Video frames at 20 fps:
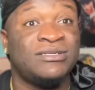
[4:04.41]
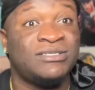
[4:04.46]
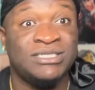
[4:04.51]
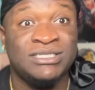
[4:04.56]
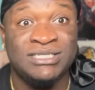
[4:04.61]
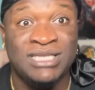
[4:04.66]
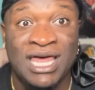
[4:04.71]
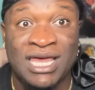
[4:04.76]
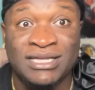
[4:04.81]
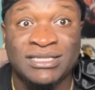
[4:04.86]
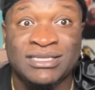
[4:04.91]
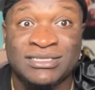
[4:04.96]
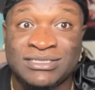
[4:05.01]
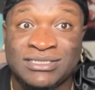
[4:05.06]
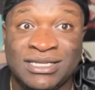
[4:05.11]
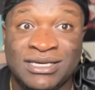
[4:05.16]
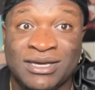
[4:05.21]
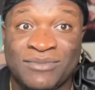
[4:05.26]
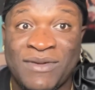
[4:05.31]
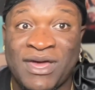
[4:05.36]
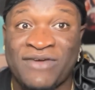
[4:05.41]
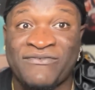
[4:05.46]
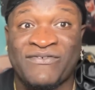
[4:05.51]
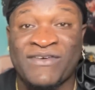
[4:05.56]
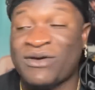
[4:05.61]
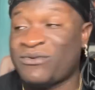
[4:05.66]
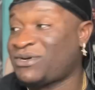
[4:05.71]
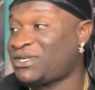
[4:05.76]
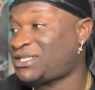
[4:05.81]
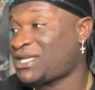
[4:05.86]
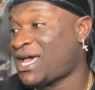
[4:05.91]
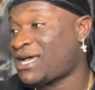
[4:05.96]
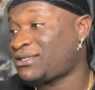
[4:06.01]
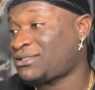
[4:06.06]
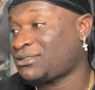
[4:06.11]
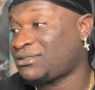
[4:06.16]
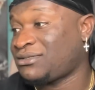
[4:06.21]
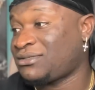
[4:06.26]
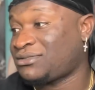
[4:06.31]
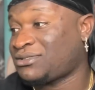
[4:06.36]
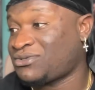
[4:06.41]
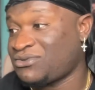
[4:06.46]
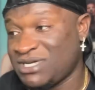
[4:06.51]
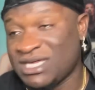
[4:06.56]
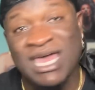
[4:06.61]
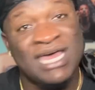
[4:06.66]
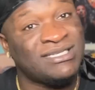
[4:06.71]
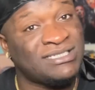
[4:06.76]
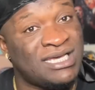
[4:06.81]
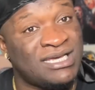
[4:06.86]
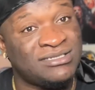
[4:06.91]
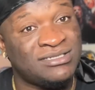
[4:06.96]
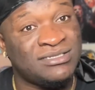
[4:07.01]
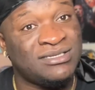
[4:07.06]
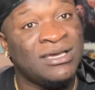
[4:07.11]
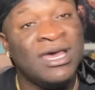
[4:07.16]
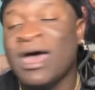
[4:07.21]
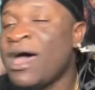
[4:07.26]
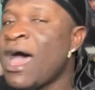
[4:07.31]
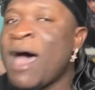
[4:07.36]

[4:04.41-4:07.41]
just like this nigga, matter of fact, with tattoos. Do he got tattoos?